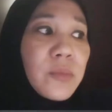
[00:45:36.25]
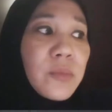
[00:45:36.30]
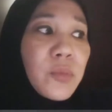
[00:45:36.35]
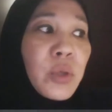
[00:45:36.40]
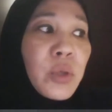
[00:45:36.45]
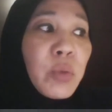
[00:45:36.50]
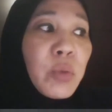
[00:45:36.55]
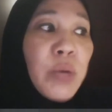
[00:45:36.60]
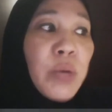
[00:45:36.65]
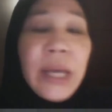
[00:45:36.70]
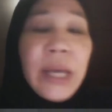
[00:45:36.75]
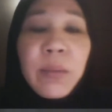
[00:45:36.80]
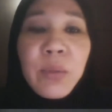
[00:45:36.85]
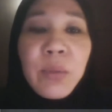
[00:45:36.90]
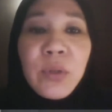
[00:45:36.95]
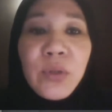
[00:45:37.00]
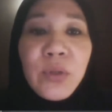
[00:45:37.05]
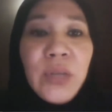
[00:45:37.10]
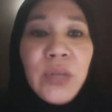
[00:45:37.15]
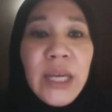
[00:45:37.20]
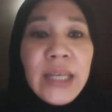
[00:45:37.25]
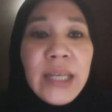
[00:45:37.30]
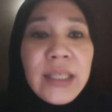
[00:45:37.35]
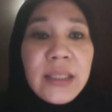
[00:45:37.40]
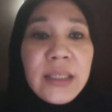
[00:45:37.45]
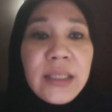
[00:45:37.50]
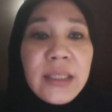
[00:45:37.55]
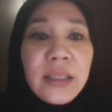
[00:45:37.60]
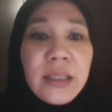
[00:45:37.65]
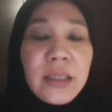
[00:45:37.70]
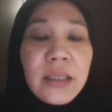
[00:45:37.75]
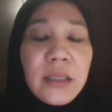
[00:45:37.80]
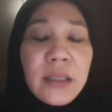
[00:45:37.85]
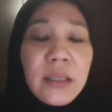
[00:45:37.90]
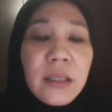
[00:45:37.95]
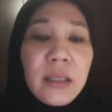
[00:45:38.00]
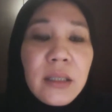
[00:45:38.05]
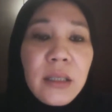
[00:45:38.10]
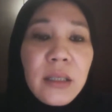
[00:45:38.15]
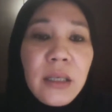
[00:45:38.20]
were able to cater
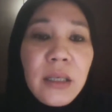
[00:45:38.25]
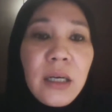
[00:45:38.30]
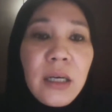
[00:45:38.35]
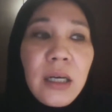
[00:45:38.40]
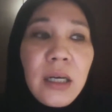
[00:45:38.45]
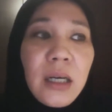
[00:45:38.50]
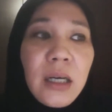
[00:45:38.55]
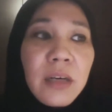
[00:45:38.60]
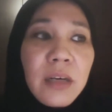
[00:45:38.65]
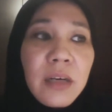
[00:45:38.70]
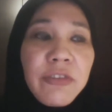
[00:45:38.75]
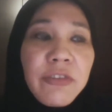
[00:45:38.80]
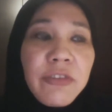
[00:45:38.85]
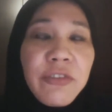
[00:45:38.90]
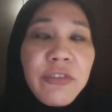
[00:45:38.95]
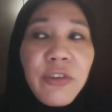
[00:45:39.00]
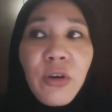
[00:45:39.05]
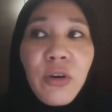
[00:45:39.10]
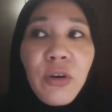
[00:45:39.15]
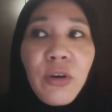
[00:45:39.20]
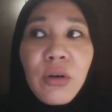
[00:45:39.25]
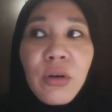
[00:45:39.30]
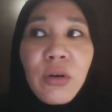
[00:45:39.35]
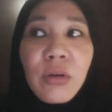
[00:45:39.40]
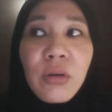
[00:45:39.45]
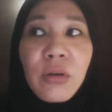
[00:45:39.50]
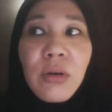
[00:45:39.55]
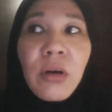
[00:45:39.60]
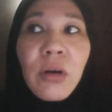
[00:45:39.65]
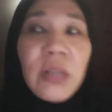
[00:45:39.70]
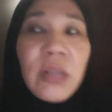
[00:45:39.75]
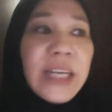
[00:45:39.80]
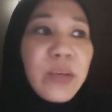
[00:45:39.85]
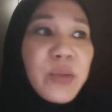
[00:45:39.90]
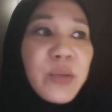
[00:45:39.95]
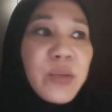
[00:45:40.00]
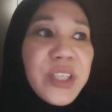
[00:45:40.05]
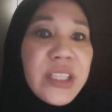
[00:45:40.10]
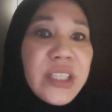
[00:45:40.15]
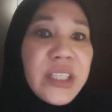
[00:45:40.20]
for all
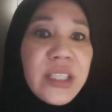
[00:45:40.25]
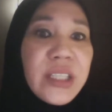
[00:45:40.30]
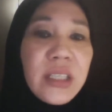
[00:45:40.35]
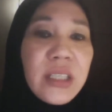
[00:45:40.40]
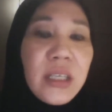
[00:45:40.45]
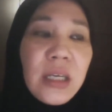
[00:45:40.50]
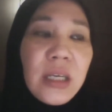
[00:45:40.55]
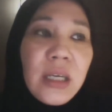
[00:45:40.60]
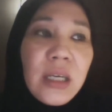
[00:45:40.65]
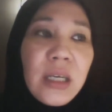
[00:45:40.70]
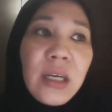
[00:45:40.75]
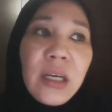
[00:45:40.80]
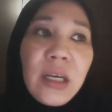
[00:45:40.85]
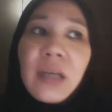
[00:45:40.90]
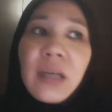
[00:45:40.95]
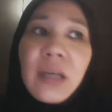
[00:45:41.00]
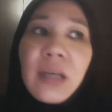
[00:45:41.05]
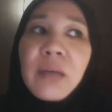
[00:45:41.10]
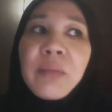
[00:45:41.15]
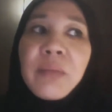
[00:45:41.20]
languages, be